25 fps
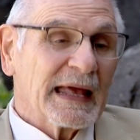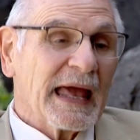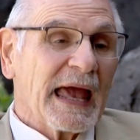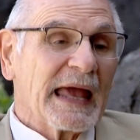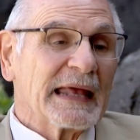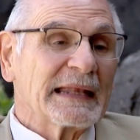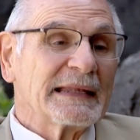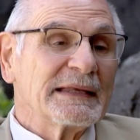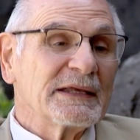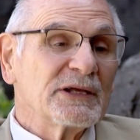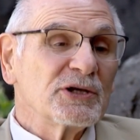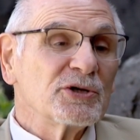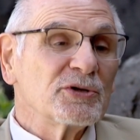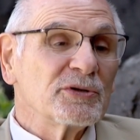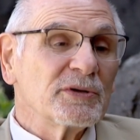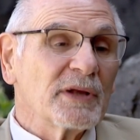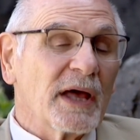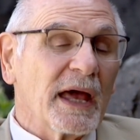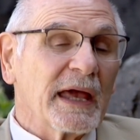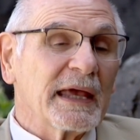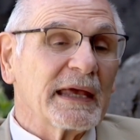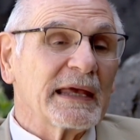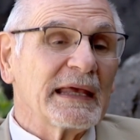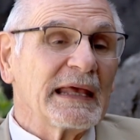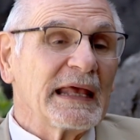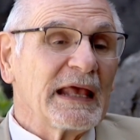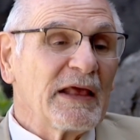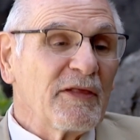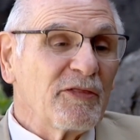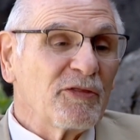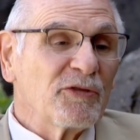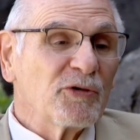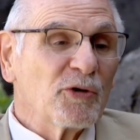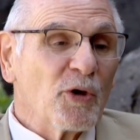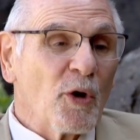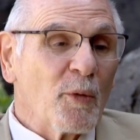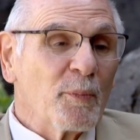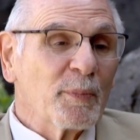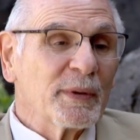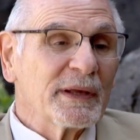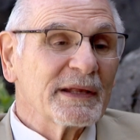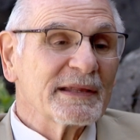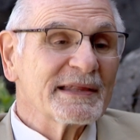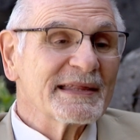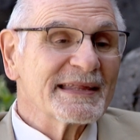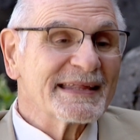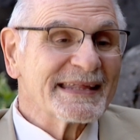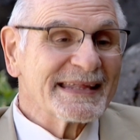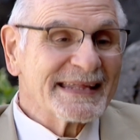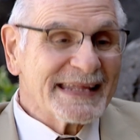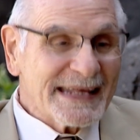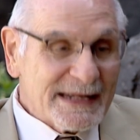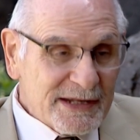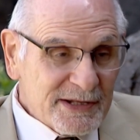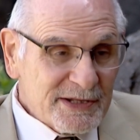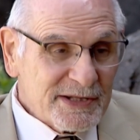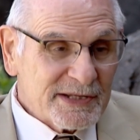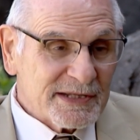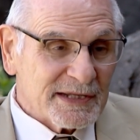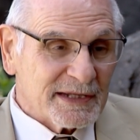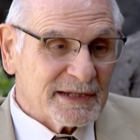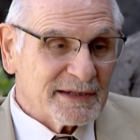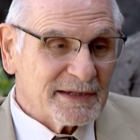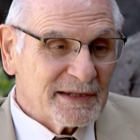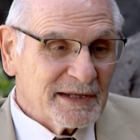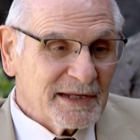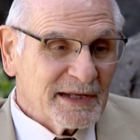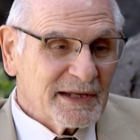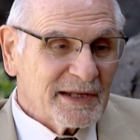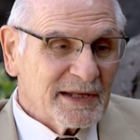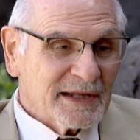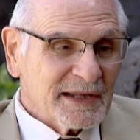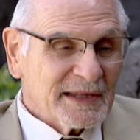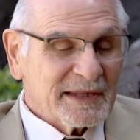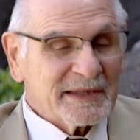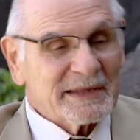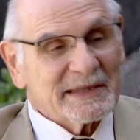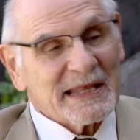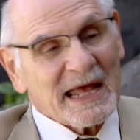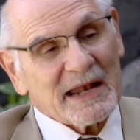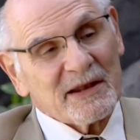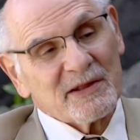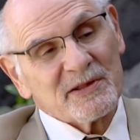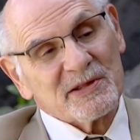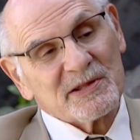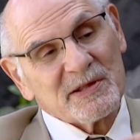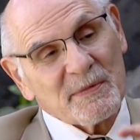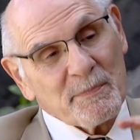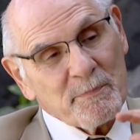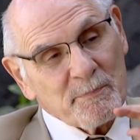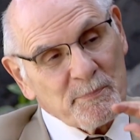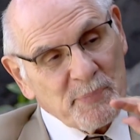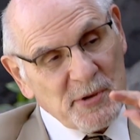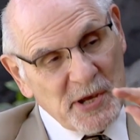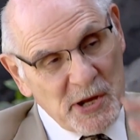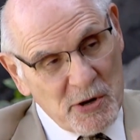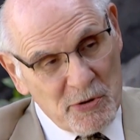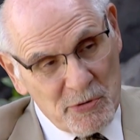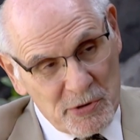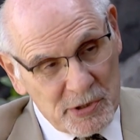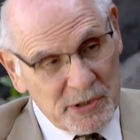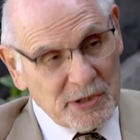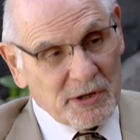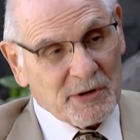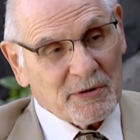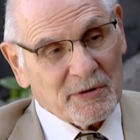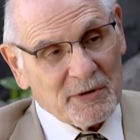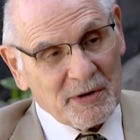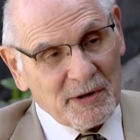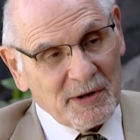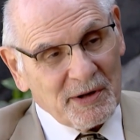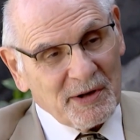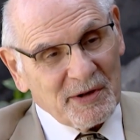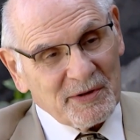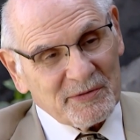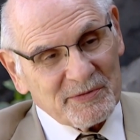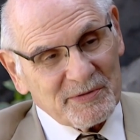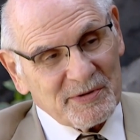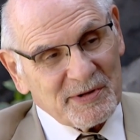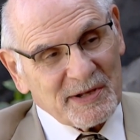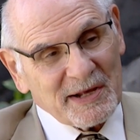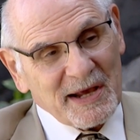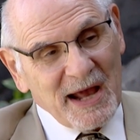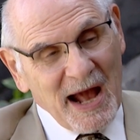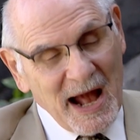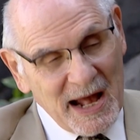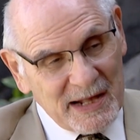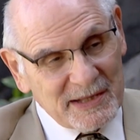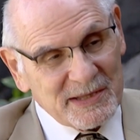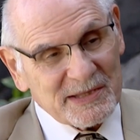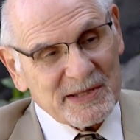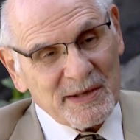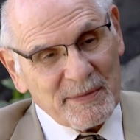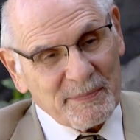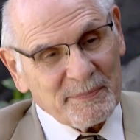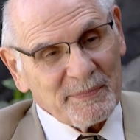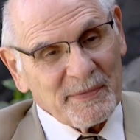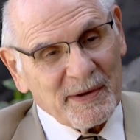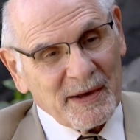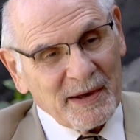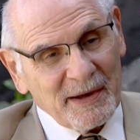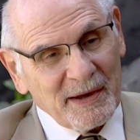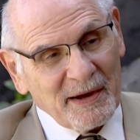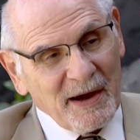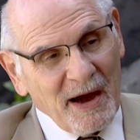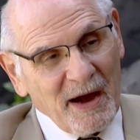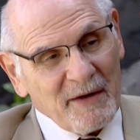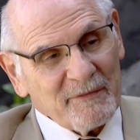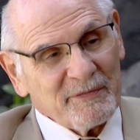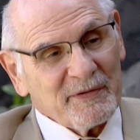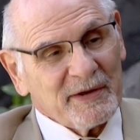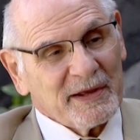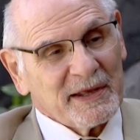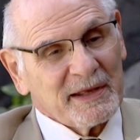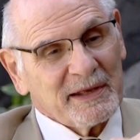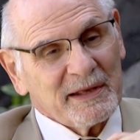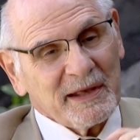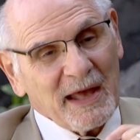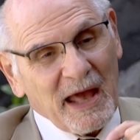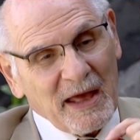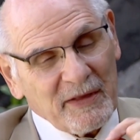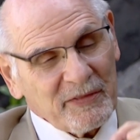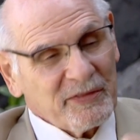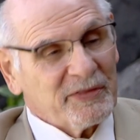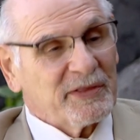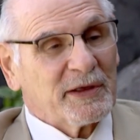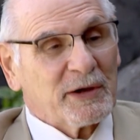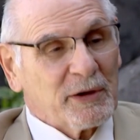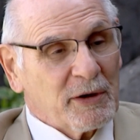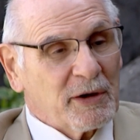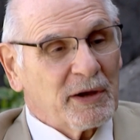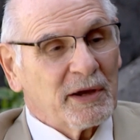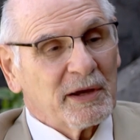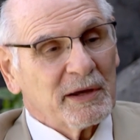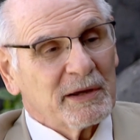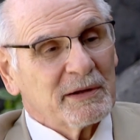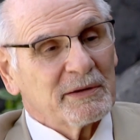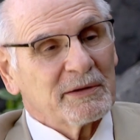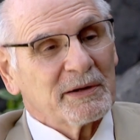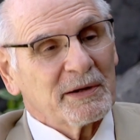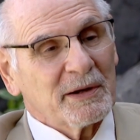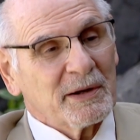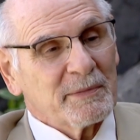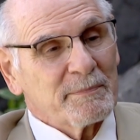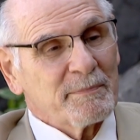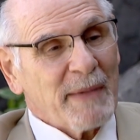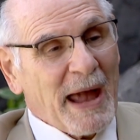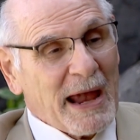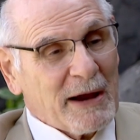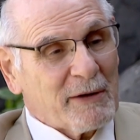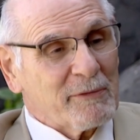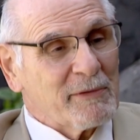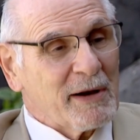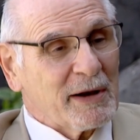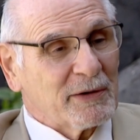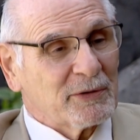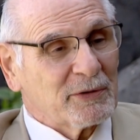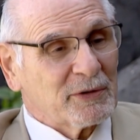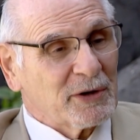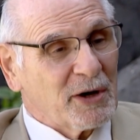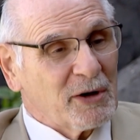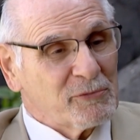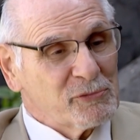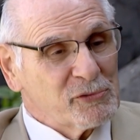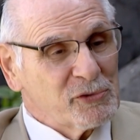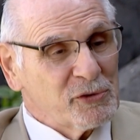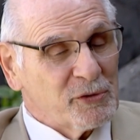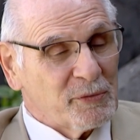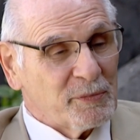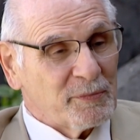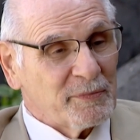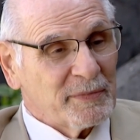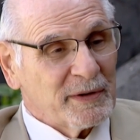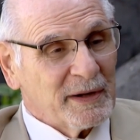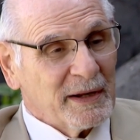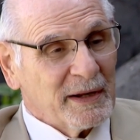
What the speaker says: a Ethiopian citizen that is superior to the concept of a ethnic background or group.